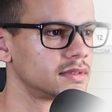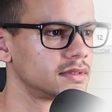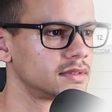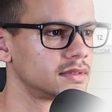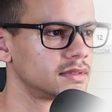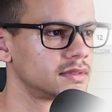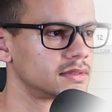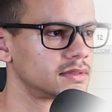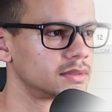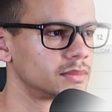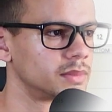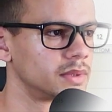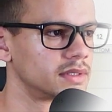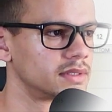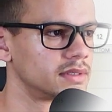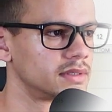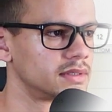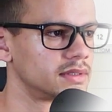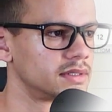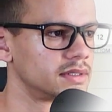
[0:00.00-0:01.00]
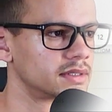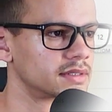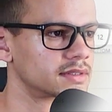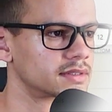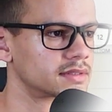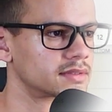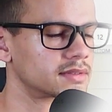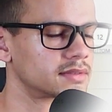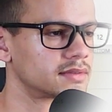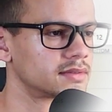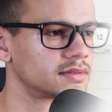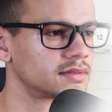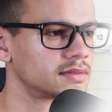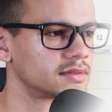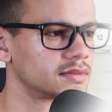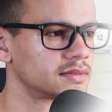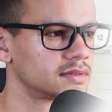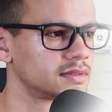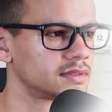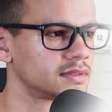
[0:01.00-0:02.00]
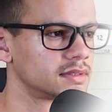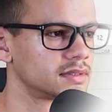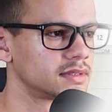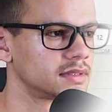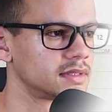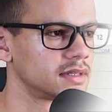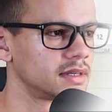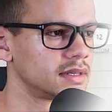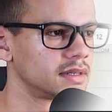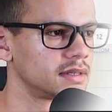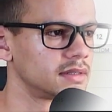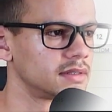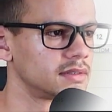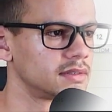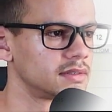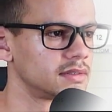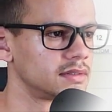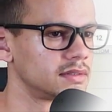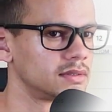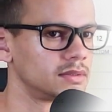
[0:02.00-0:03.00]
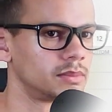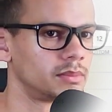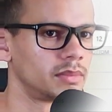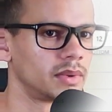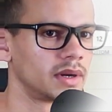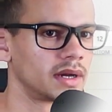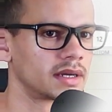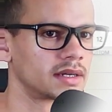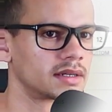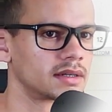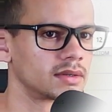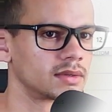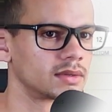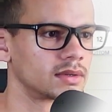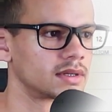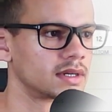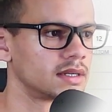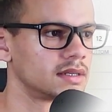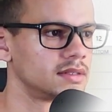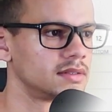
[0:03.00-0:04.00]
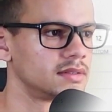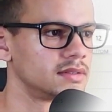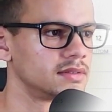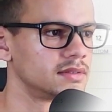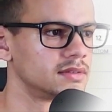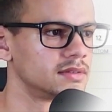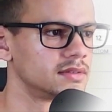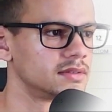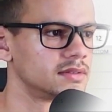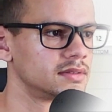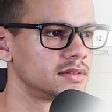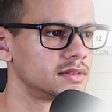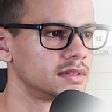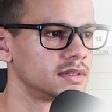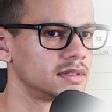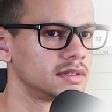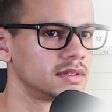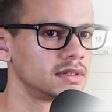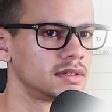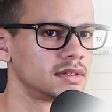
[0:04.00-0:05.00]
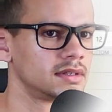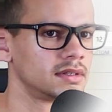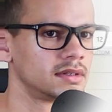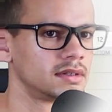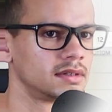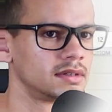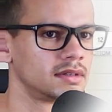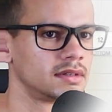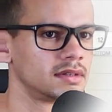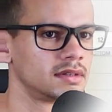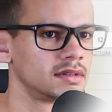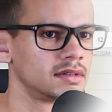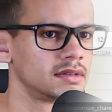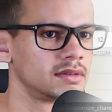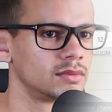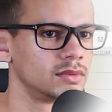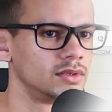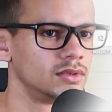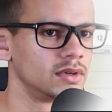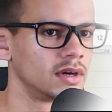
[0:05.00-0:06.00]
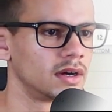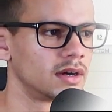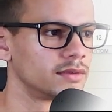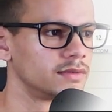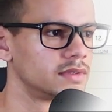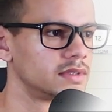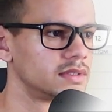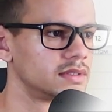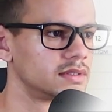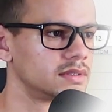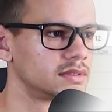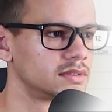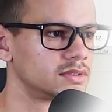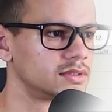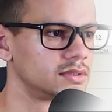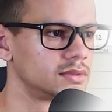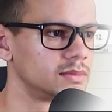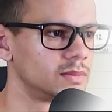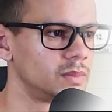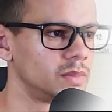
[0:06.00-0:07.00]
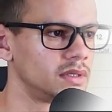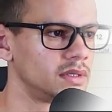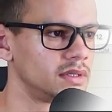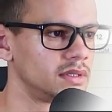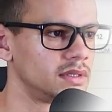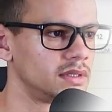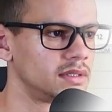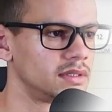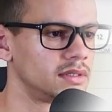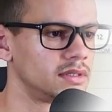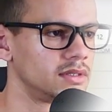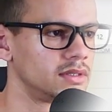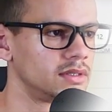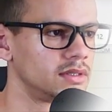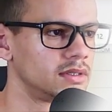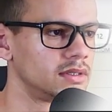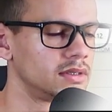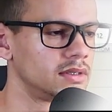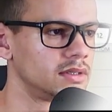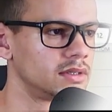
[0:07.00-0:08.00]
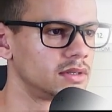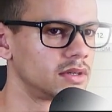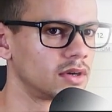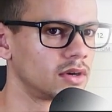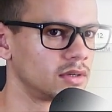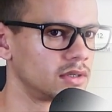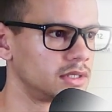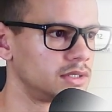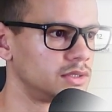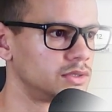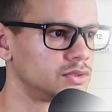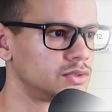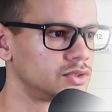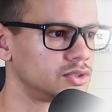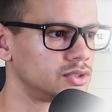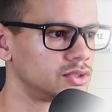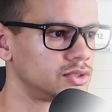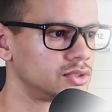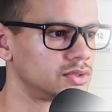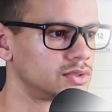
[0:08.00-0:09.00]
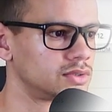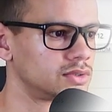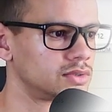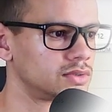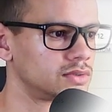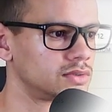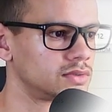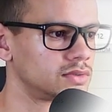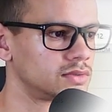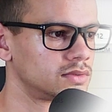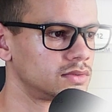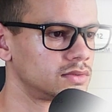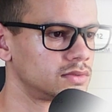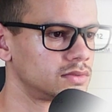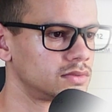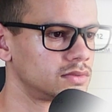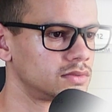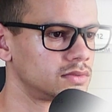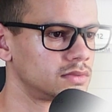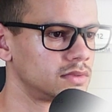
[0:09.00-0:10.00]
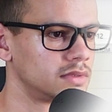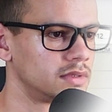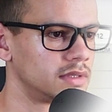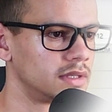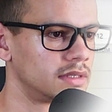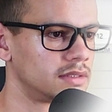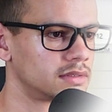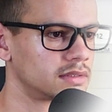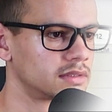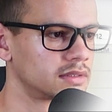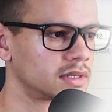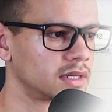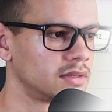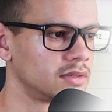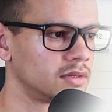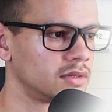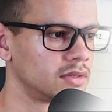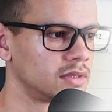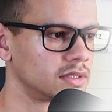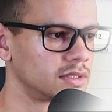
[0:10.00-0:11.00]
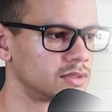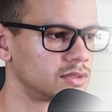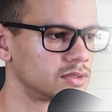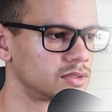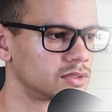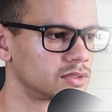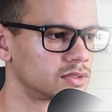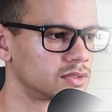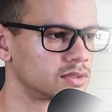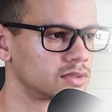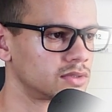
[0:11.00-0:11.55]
It's the button text. And then the background color, when you hover it, it should be orange. That color orange.